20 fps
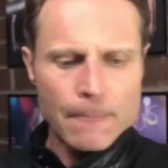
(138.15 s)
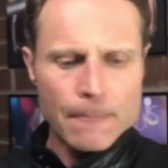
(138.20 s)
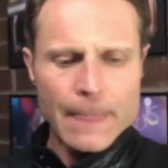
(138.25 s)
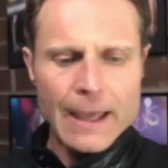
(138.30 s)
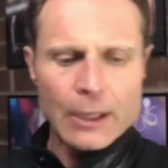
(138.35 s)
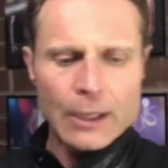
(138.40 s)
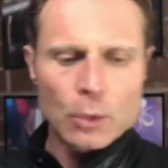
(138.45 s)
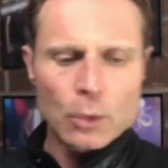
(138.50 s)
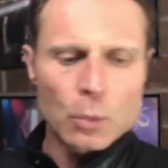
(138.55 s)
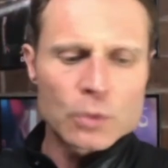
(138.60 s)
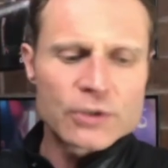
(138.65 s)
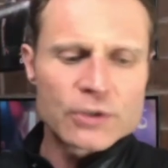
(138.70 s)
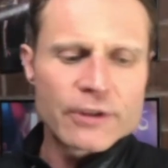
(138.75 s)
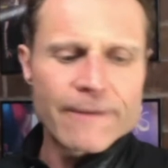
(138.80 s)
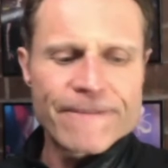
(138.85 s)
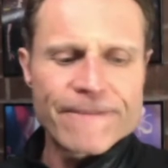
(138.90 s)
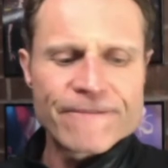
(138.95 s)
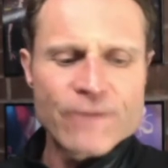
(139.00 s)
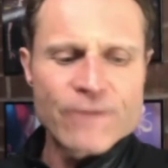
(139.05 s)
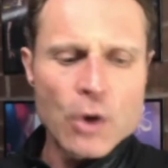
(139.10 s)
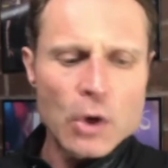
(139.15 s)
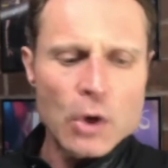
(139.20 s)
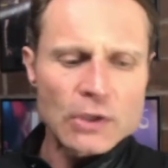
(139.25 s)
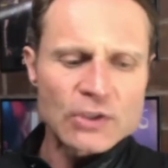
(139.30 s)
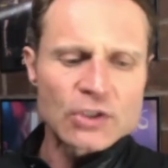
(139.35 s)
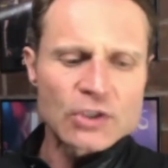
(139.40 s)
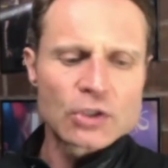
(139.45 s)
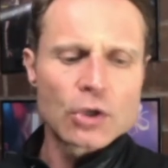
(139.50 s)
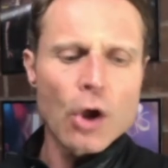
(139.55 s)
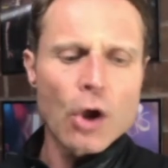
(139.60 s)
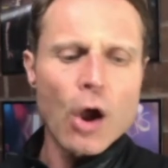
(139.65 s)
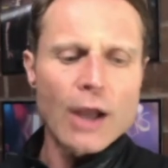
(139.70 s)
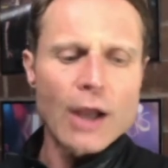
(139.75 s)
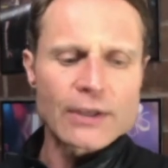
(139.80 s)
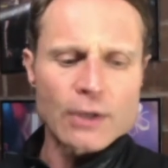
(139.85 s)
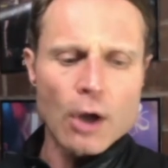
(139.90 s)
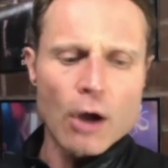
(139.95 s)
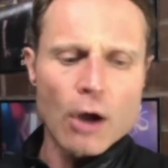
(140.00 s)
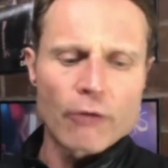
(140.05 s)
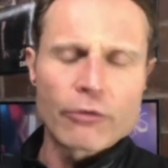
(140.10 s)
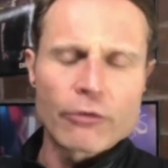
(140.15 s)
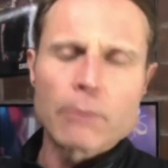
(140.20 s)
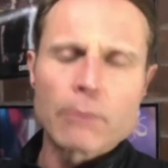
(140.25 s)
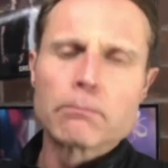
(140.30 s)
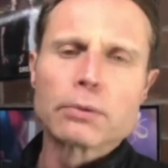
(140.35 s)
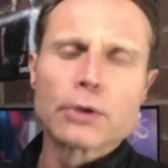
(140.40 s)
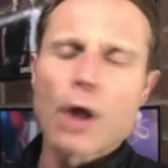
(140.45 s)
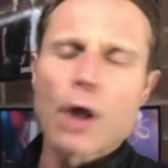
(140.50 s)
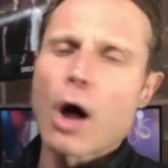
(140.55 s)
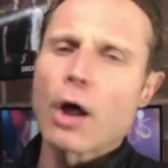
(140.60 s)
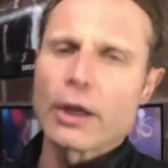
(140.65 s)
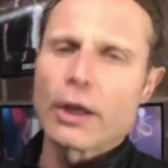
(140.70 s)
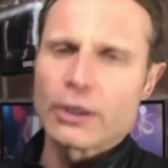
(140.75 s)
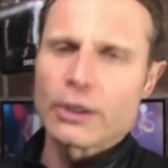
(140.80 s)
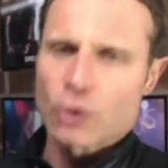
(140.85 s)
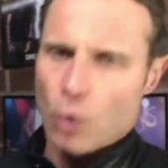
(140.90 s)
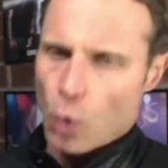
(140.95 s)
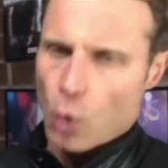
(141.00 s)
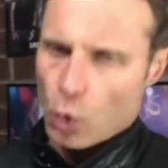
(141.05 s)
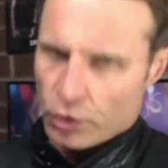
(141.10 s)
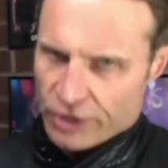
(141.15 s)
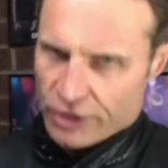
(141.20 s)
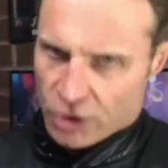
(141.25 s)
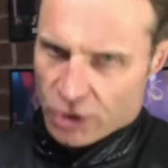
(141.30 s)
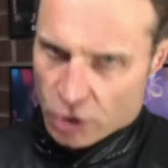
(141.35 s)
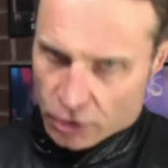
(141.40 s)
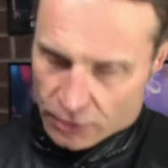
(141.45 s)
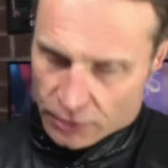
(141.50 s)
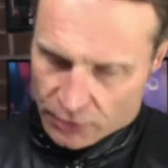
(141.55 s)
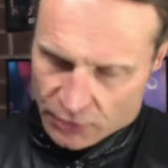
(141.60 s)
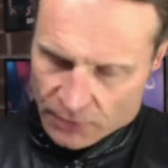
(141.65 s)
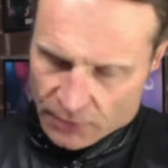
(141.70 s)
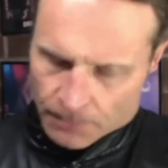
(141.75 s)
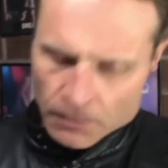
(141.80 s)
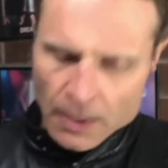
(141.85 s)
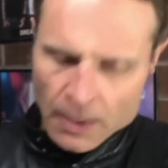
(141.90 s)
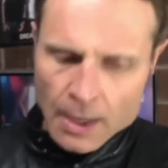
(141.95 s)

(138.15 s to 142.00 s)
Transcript: And it was the first night of the blind auditions.